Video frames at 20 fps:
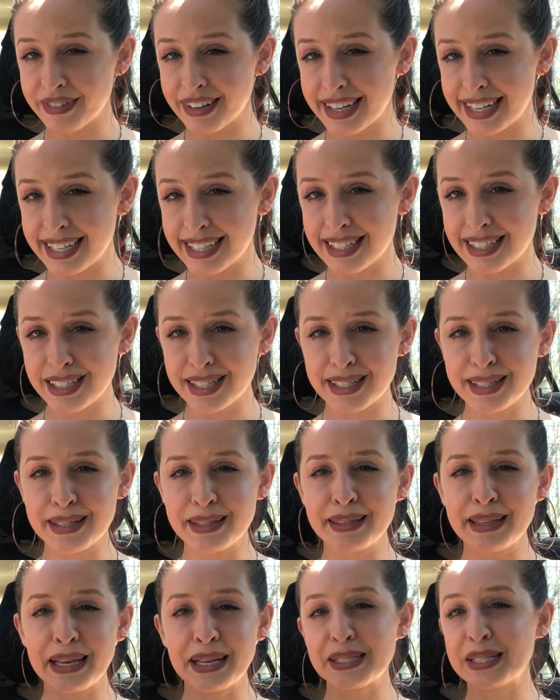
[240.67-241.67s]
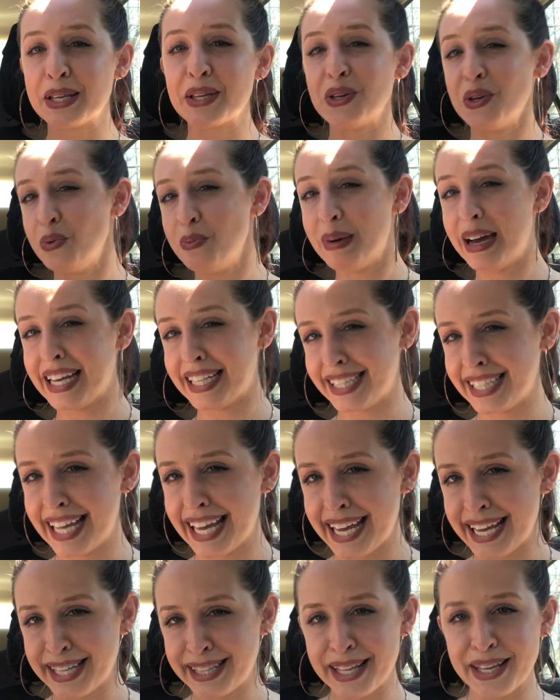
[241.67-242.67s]
rings, things that you might
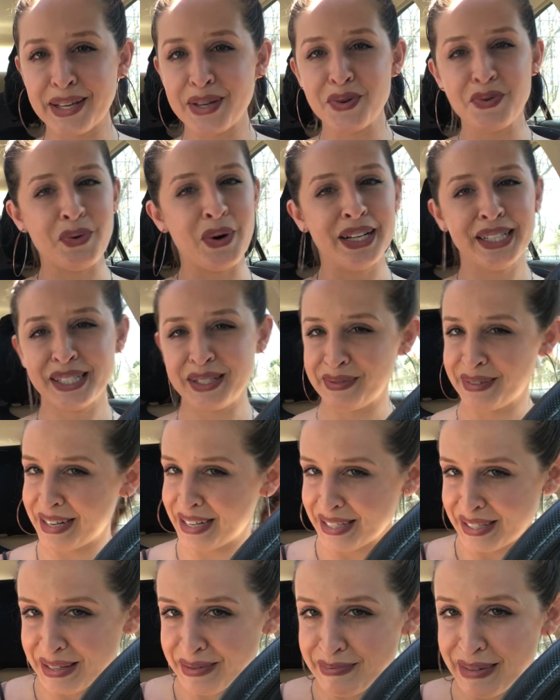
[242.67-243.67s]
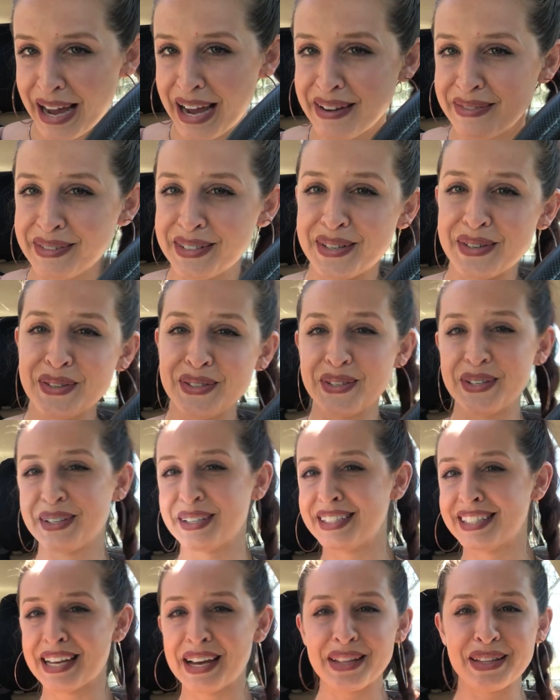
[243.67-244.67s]
like that you want someone else to buy for you so you
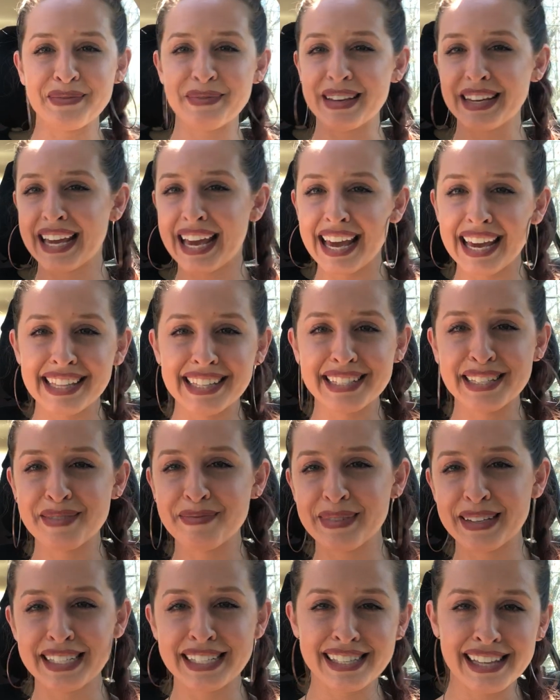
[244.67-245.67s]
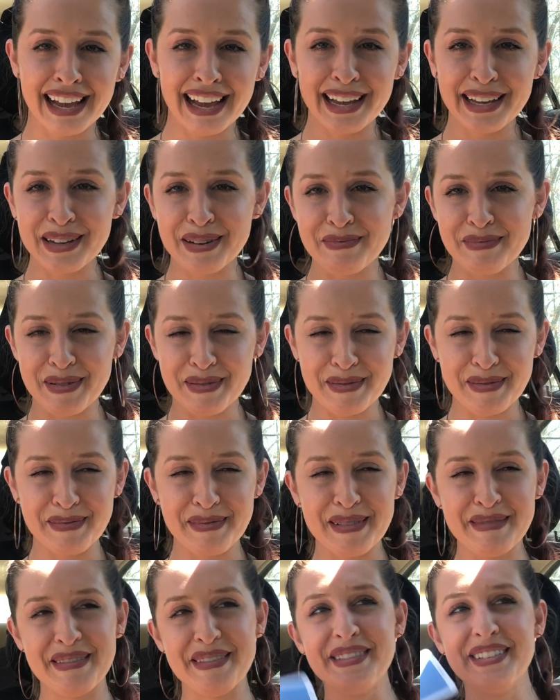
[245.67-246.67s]
can tell them like, hey, this is my style, blah, blah,
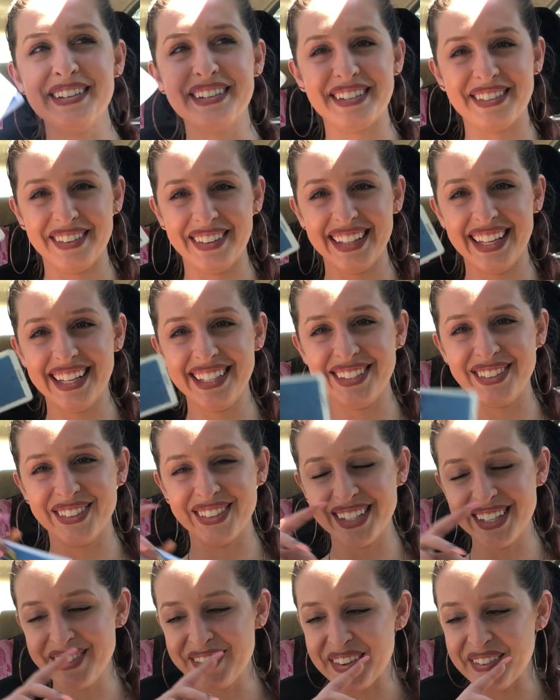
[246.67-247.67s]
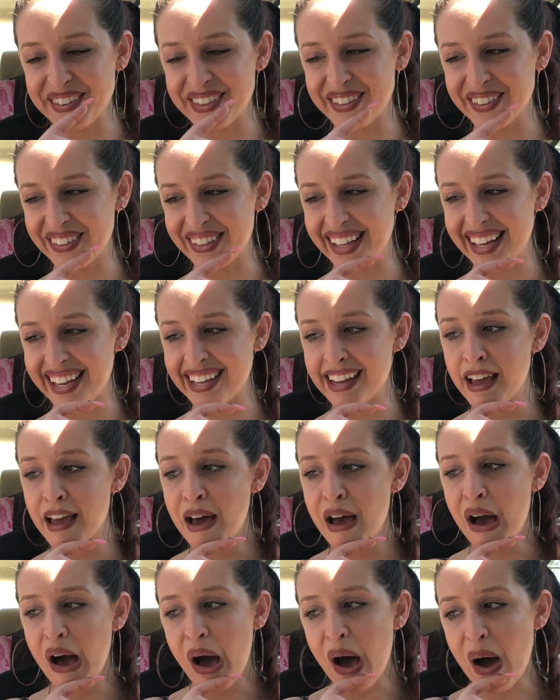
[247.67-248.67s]
blah. Maybe you're doing that, Taurus. Maybe you're like,
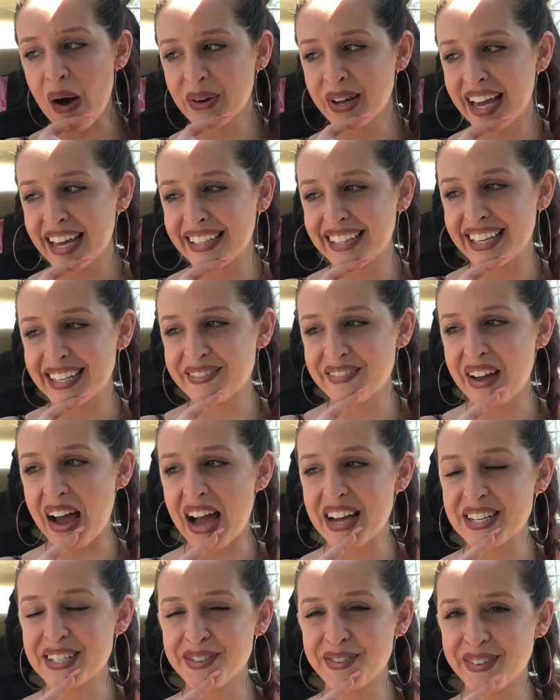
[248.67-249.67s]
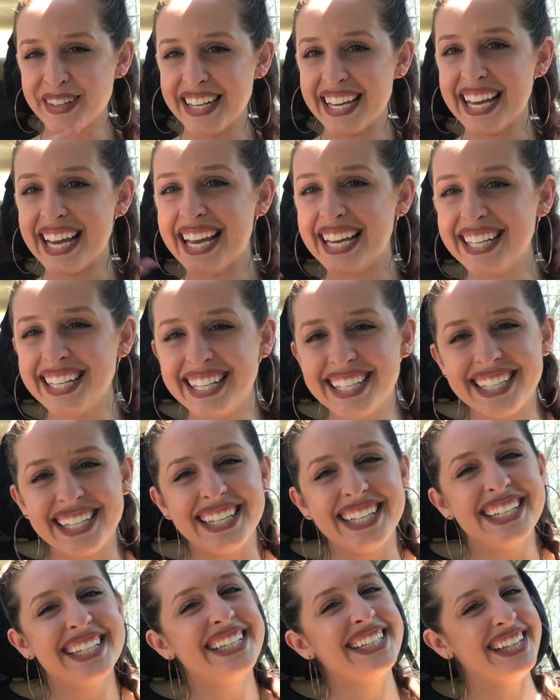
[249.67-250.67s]
okay, like me, I just want to hit.
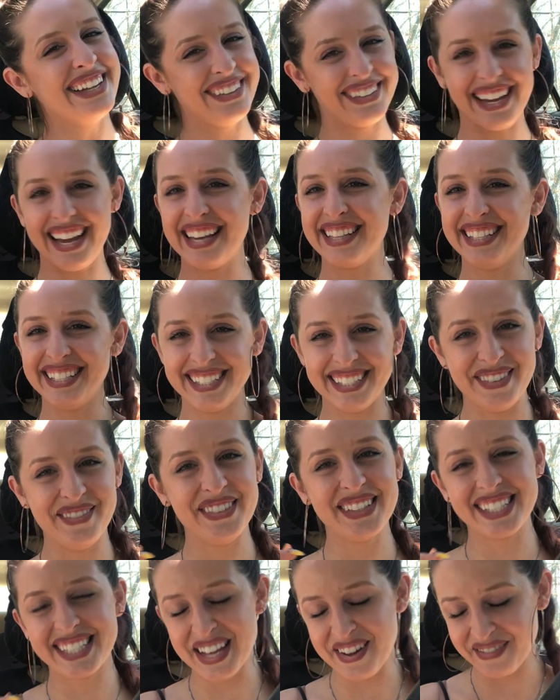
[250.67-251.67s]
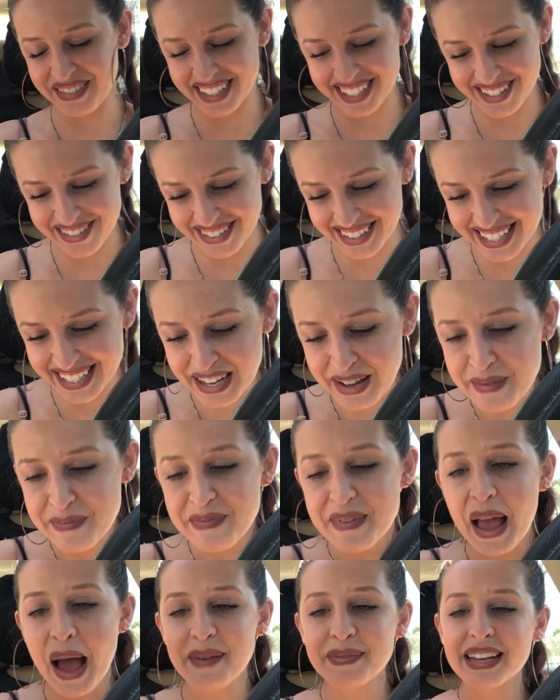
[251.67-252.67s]
okay, this someone's definitely doing this.
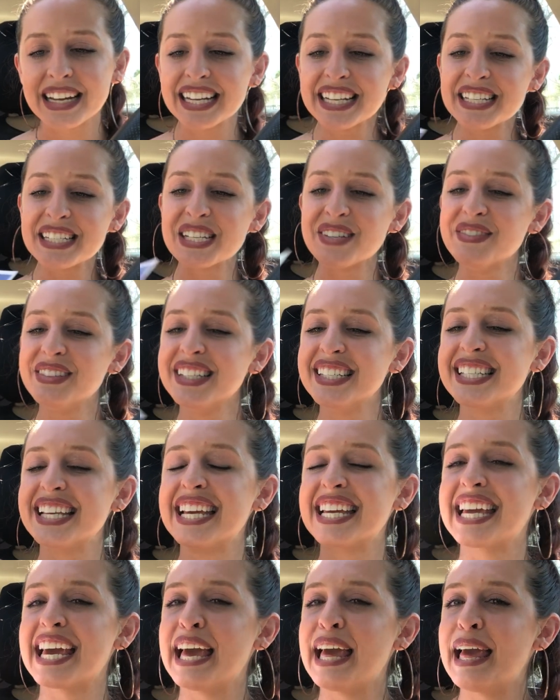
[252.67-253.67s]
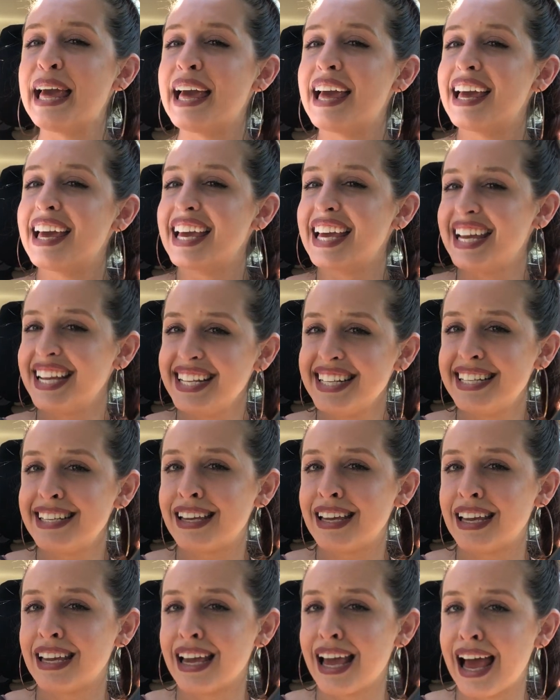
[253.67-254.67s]
I'm getting someone's like
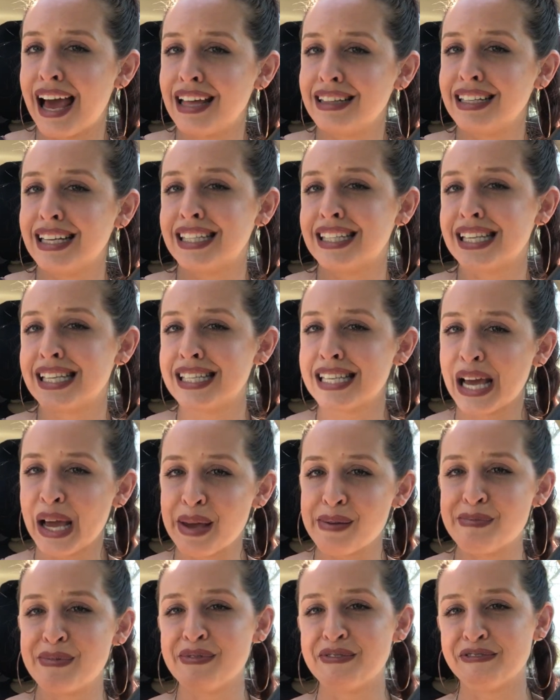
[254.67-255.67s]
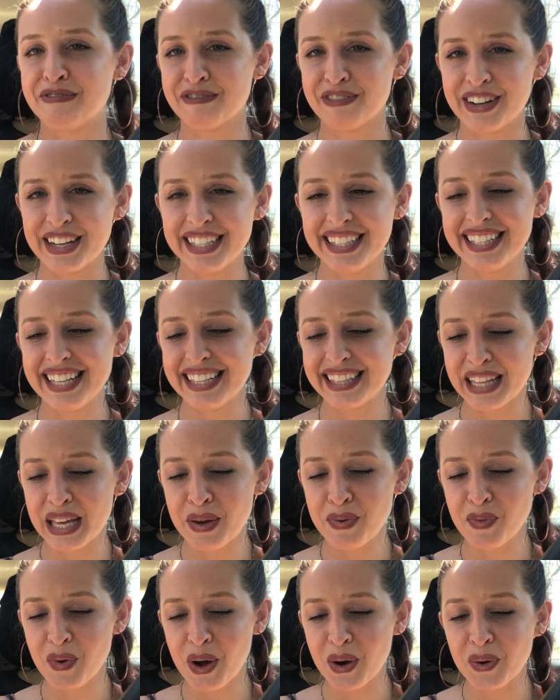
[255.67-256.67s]
hinting at like the type of ring that they
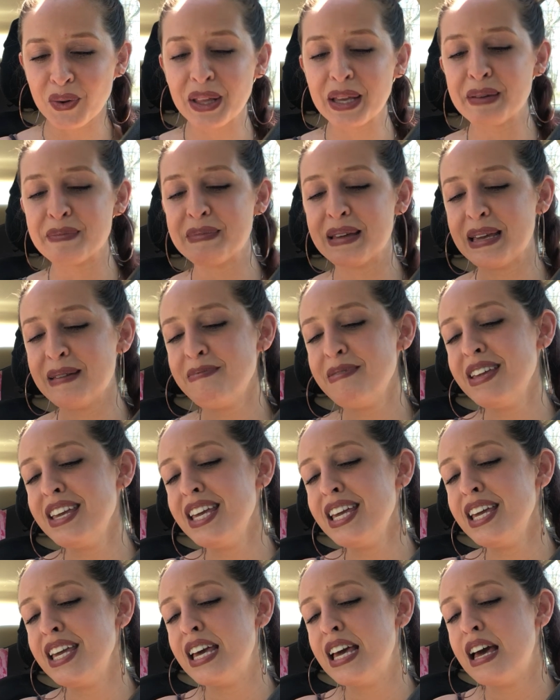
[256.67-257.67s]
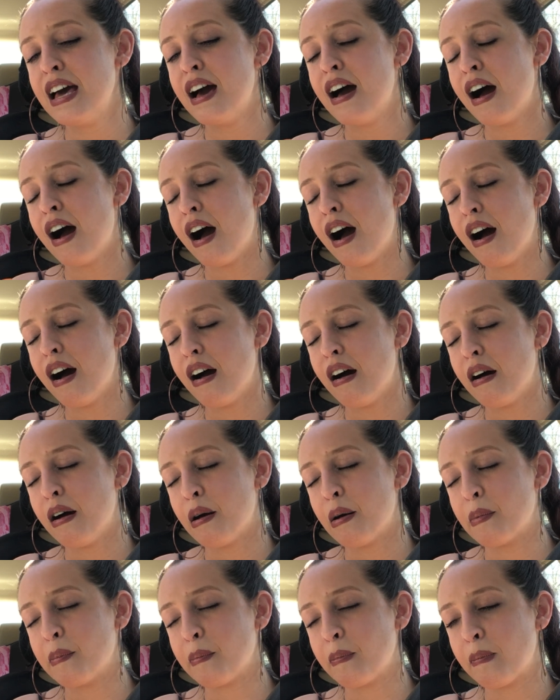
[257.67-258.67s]
want or like maybe
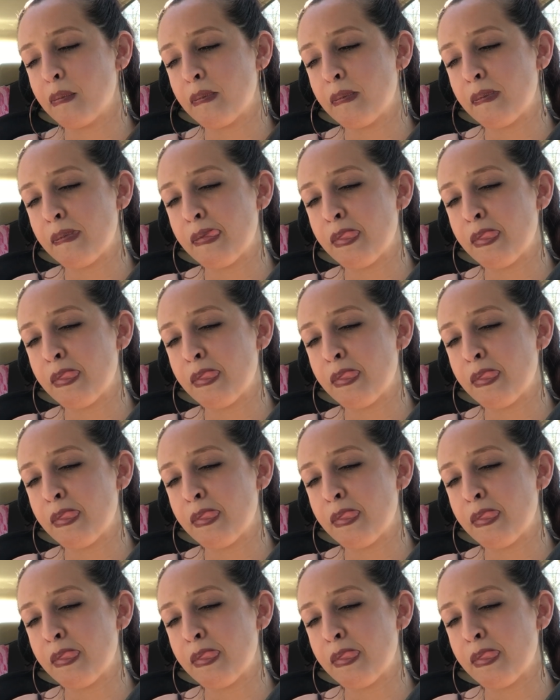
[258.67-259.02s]
um